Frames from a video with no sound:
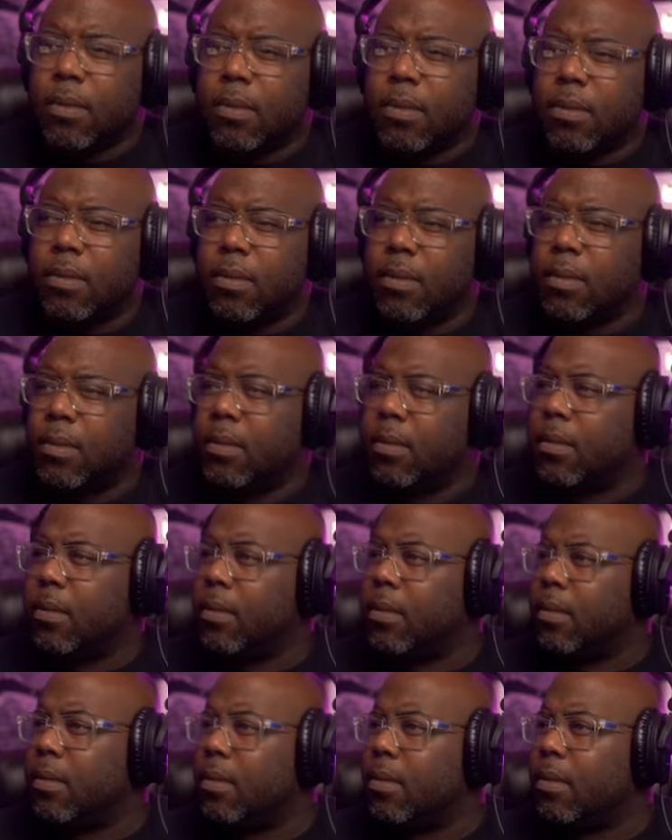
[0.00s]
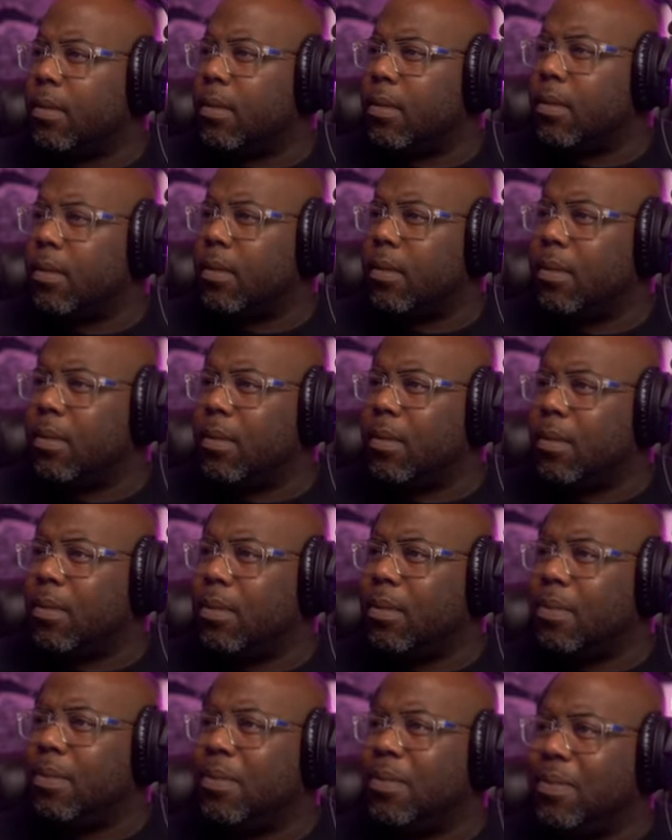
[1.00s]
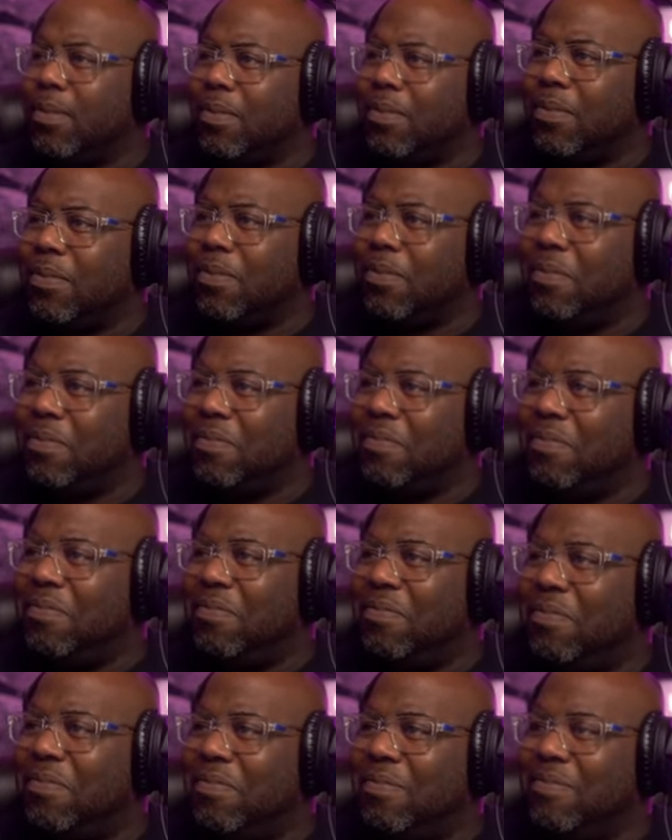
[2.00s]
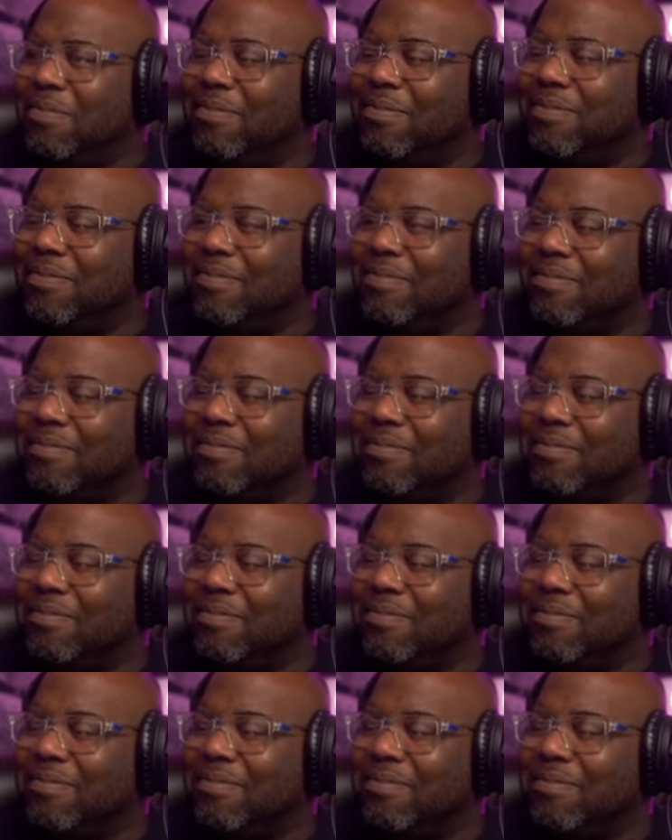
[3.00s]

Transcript: The person shown says nothing.